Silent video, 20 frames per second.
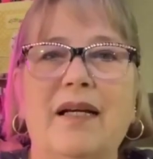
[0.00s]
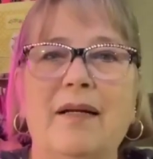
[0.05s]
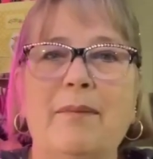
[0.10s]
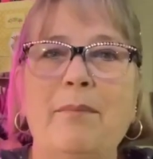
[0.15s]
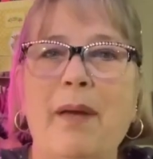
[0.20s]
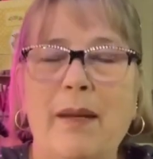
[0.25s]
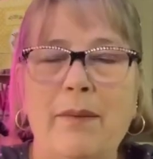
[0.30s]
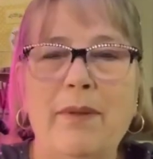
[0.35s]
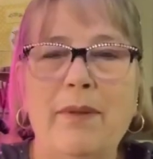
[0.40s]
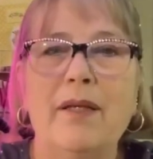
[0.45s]

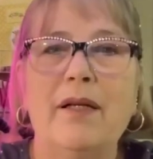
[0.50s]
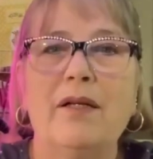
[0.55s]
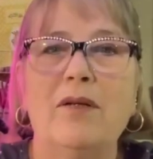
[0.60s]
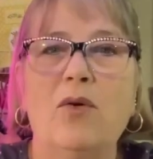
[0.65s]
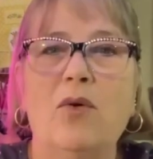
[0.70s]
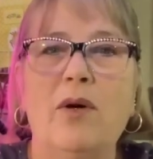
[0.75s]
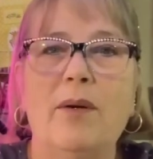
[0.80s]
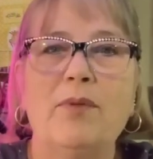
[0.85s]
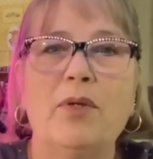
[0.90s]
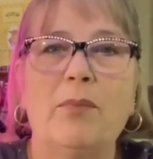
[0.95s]
maybe it'll
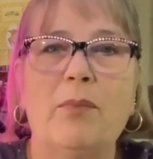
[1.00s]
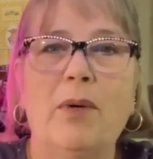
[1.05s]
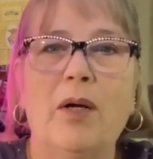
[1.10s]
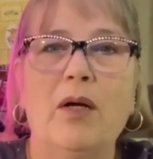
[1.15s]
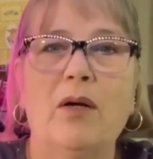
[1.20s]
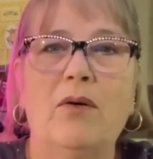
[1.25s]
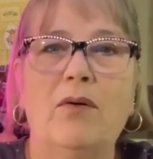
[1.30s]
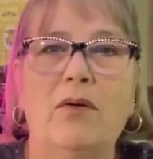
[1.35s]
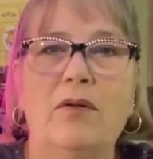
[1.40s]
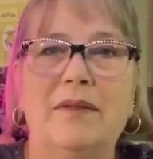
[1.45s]
go up
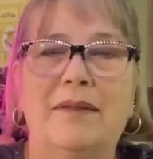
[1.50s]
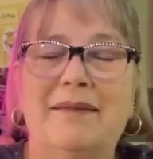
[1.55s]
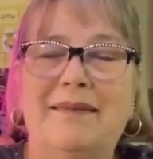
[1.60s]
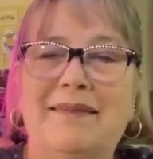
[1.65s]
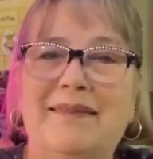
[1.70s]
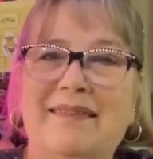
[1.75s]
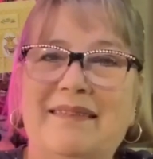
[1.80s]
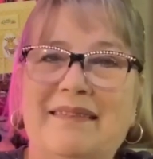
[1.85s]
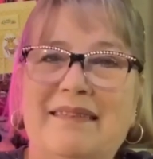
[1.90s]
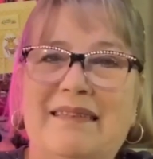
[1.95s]
tomorrow.
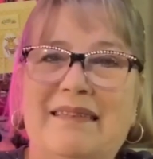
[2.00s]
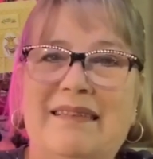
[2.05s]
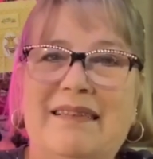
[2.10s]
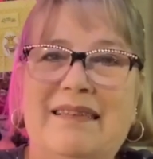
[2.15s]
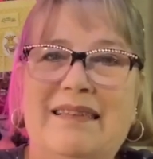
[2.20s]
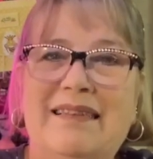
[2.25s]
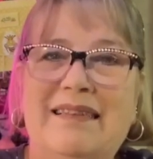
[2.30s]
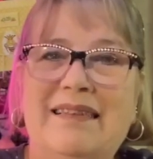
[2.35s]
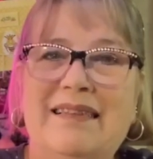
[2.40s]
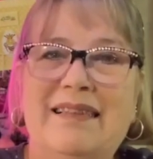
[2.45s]

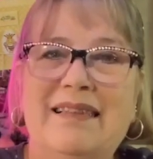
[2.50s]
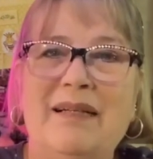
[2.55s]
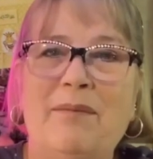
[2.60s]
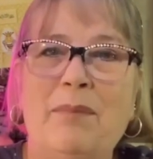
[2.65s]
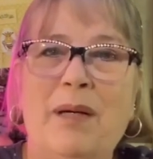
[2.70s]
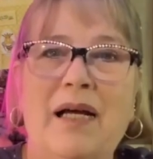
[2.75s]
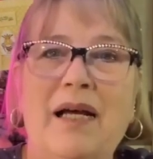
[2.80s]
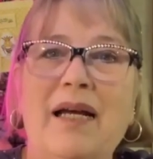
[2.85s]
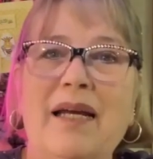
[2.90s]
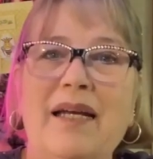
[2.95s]
I'm
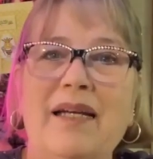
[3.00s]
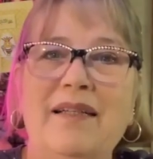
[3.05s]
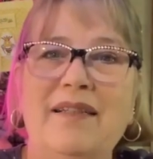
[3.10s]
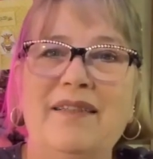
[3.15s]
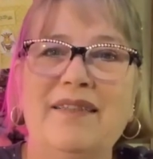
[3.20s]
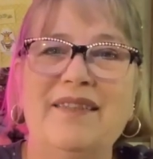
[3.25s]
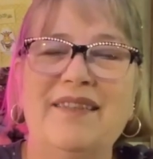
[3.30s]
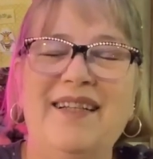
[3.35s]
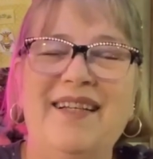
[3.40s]
behind